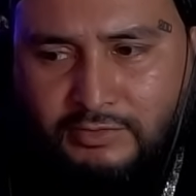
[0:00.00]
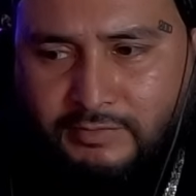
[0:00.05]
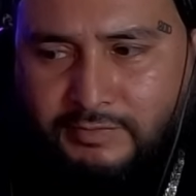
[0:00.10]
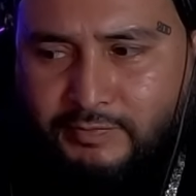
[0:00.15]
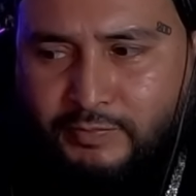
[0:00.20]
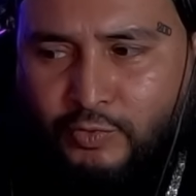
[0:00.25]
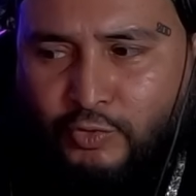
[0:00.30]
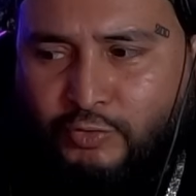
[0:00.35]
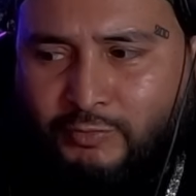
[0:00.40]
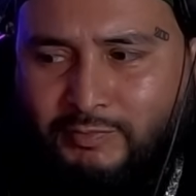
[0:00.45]
So
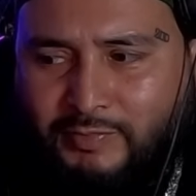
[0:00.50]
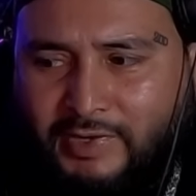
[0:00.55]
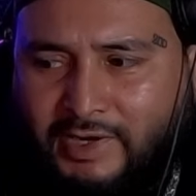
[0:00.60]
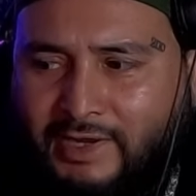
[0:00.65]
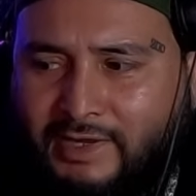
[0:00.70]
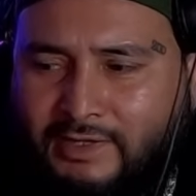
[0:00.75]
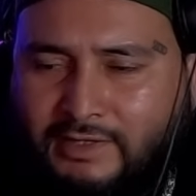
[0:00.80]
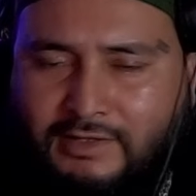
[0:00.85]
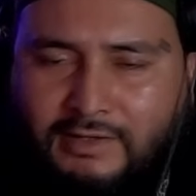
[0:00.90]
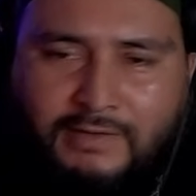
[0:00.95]
point
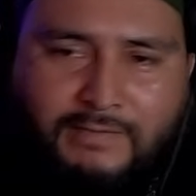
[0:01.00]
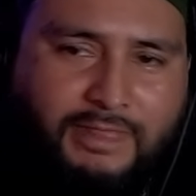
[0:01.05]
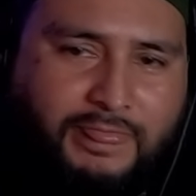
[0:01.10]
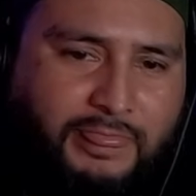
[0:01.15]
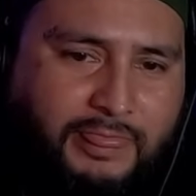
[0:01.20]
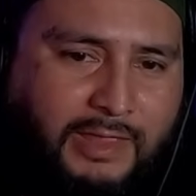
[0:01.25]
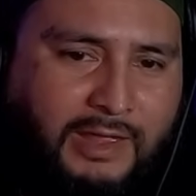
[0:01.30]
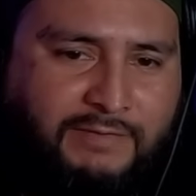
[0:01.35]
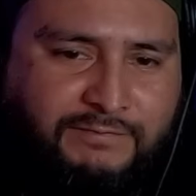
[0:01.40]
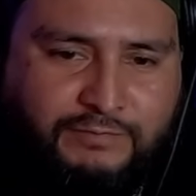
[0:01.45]
blank,
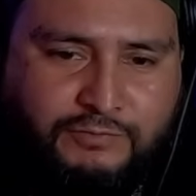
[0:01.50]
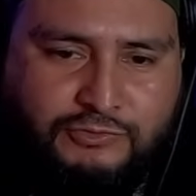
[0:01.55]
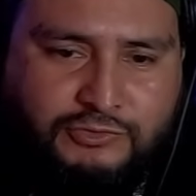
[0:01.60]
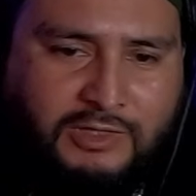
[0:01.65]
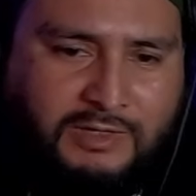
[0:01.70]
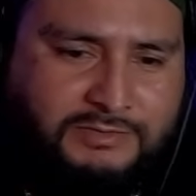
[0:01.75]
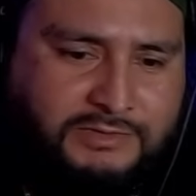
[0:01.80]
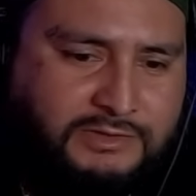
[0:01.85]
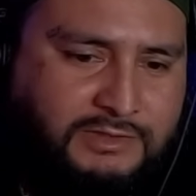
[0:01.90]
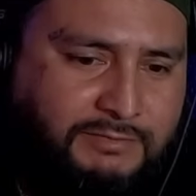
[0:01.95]
that fool
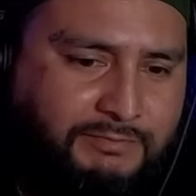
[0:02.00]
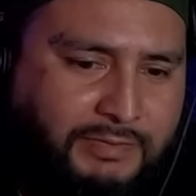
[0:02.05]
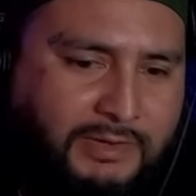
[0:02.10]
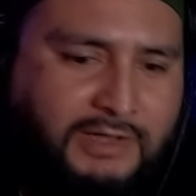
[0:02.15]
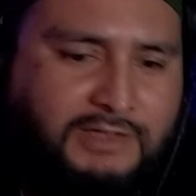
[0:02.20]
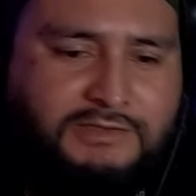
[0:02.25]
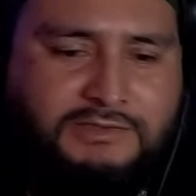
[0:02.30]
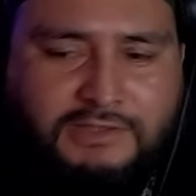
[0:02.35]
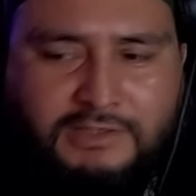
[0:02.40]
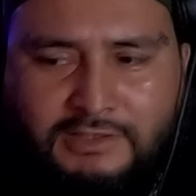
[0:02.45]
dropped the
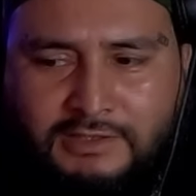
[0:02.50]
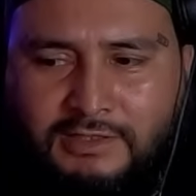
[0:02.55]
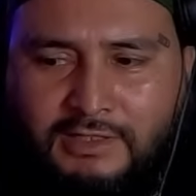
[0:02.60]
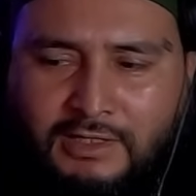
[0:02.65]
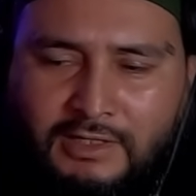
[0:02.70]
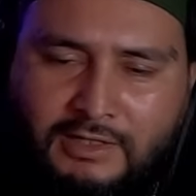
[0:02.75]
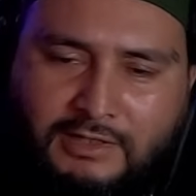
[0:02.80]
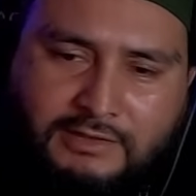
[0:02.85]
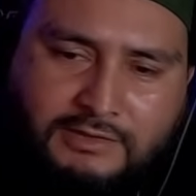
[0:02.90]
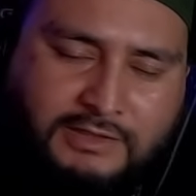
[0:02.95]
deposit,
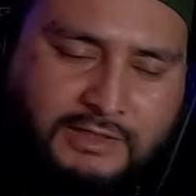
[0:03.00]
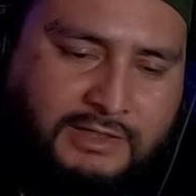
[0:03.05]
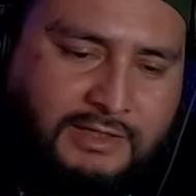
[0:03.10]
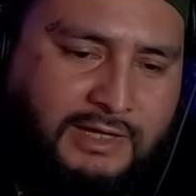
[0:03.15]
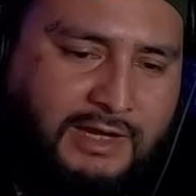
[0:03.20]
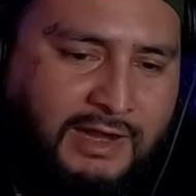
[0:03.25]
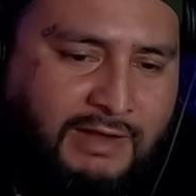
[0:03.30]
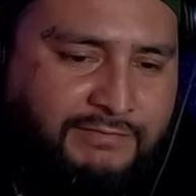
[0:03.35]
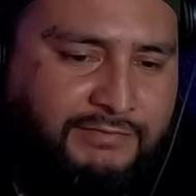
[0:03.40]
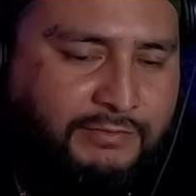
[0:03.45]
didn't
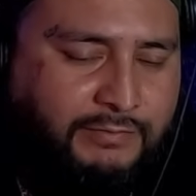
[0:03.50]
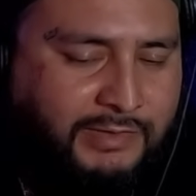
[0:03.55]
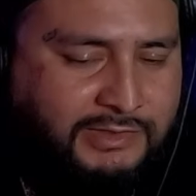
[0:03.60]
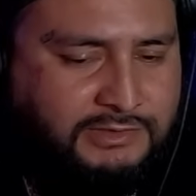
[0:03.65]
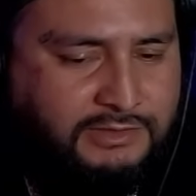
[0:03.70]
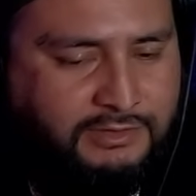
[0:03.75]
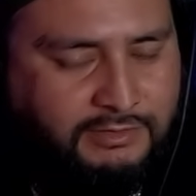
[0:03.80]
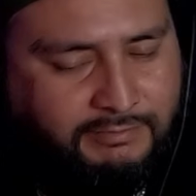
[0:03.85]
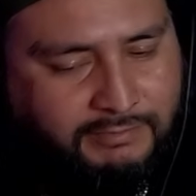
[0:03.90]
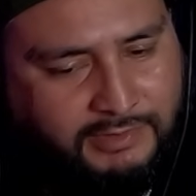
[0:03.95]
have the rest
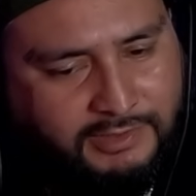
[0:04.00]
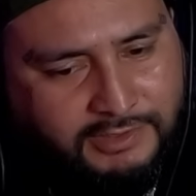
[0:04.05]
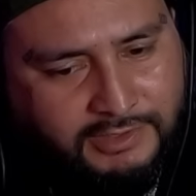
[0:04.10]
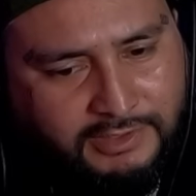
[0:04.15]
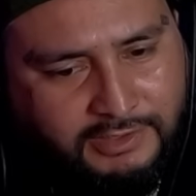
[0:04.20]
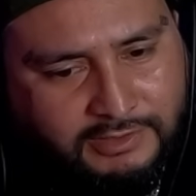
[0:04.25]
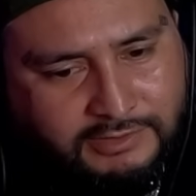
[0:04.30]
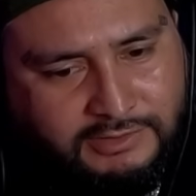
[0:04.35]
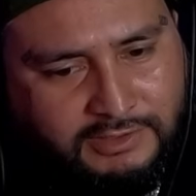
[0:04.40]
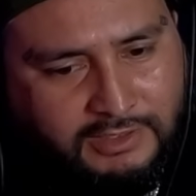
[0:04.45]
of the
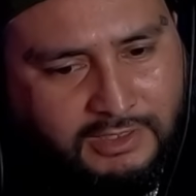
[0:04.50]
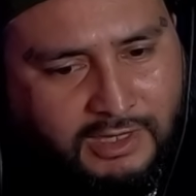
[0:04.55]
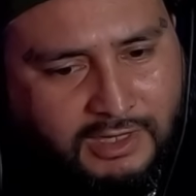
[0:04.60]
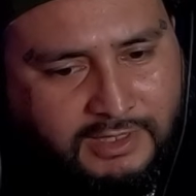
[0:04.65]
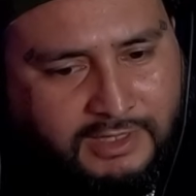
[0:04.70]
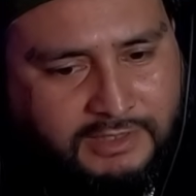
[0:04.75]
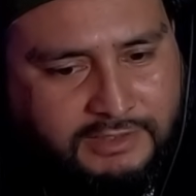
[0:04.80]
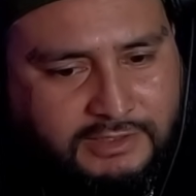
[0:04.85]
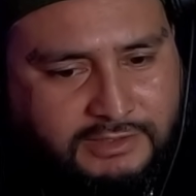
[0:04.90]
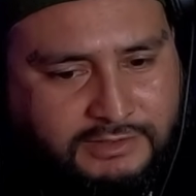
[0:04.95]
money to
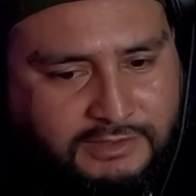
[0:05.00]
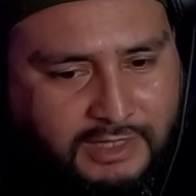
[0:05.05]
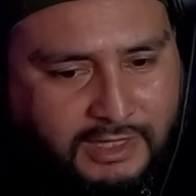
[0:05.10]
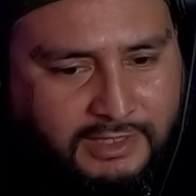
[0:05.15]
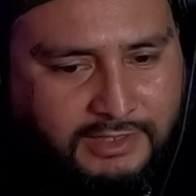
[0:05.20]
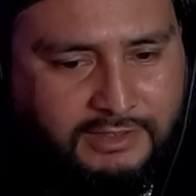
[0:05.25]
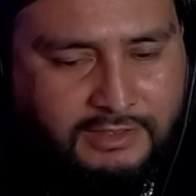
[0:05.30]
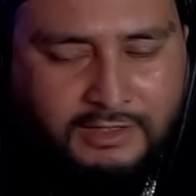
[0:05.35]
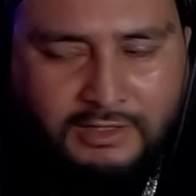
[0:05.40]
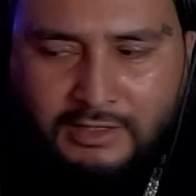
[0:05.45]
lock in the
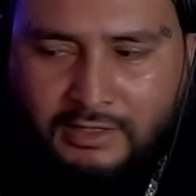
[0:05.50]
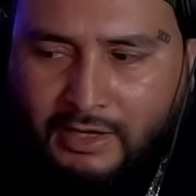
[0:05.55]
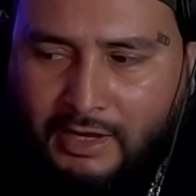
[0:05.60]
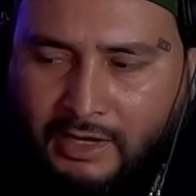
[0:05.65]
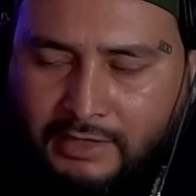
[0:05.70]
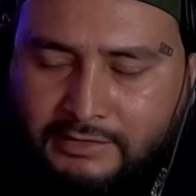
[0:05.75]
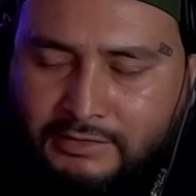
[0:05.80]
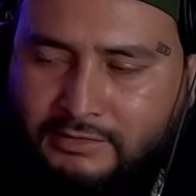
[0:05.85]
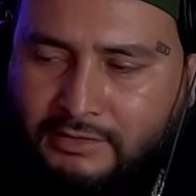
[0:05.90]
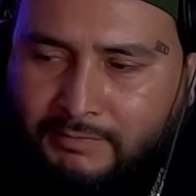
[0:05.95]
date,
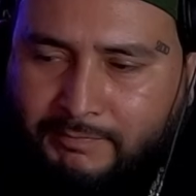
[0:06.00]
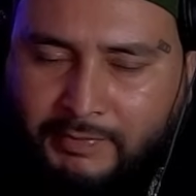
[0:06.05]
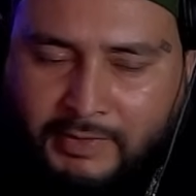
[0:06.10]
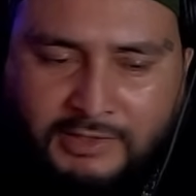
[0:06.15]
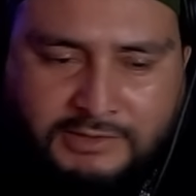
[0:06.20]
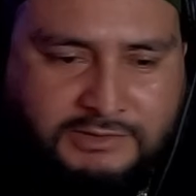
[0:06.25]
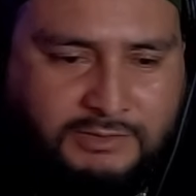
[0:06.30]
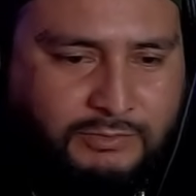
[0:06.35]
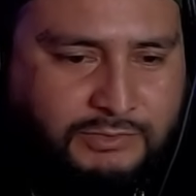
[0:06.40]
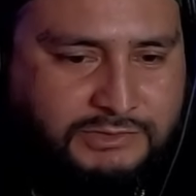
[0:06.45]
and the
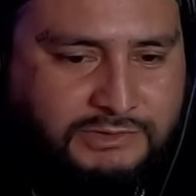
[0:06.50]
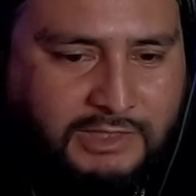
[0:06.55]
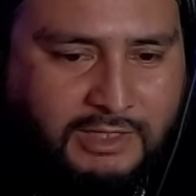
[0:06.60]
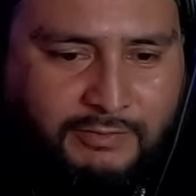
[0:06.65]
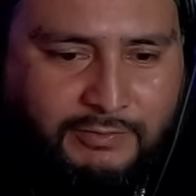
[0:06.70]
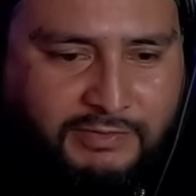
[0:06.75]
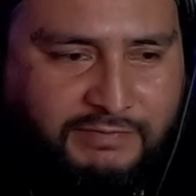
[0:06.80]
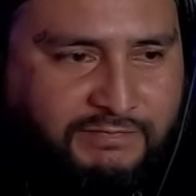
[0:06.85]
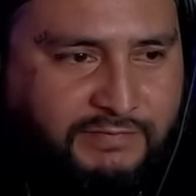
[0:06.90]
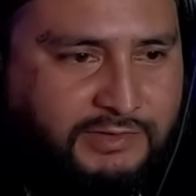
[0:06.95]
deposit was
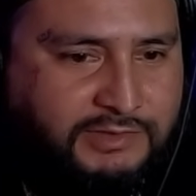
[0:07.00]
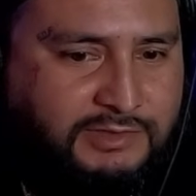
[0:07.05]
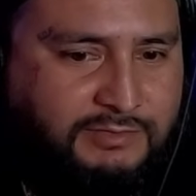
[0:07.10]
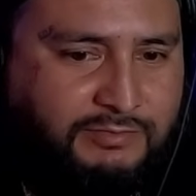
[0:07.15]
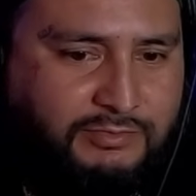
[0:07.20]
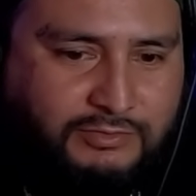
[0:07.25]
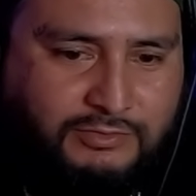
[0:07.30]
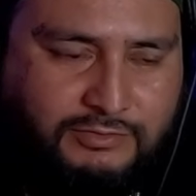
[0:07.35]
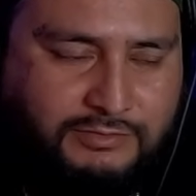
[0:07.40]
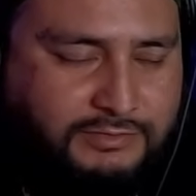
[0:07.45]

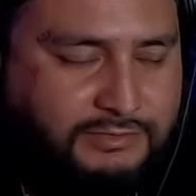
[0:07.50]
non-refundable.